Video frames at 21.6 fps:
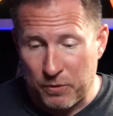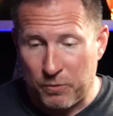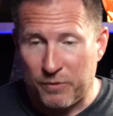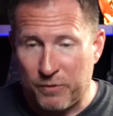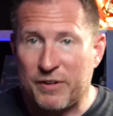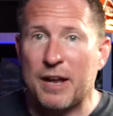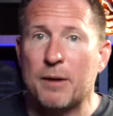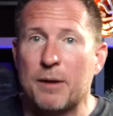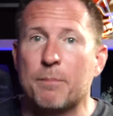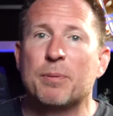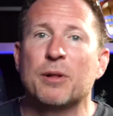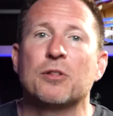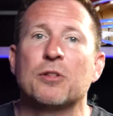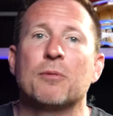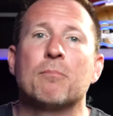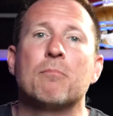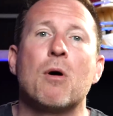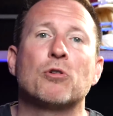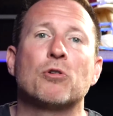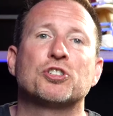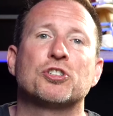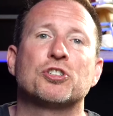We've got to build
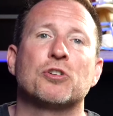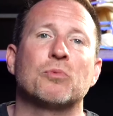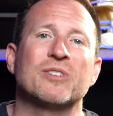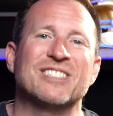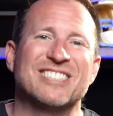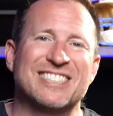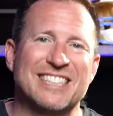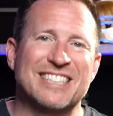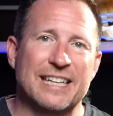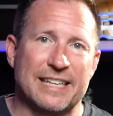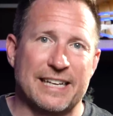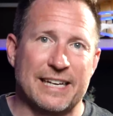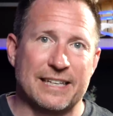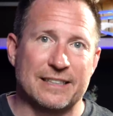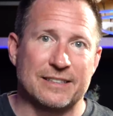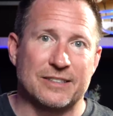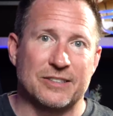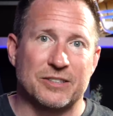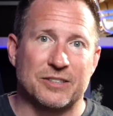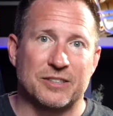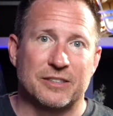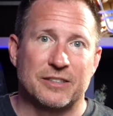emotional
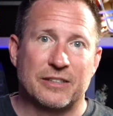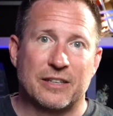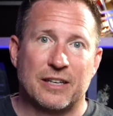resilience.